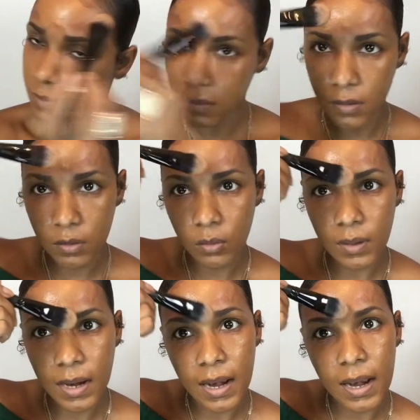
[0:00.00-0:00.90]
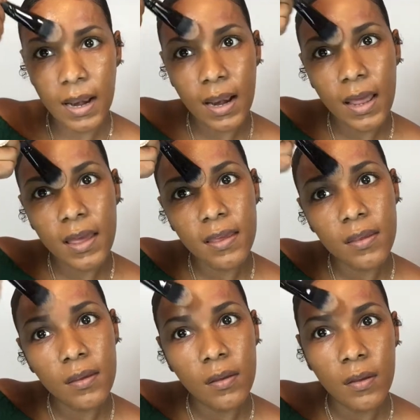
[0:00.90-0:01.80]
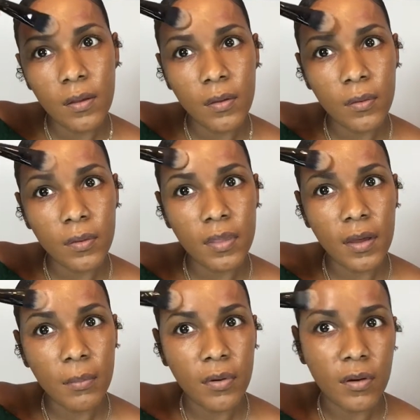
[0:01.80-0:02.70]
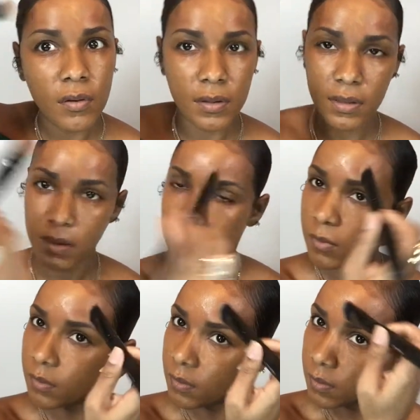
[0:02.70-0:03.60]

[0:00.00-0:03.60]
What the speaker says: Look a little light on that part in the camera.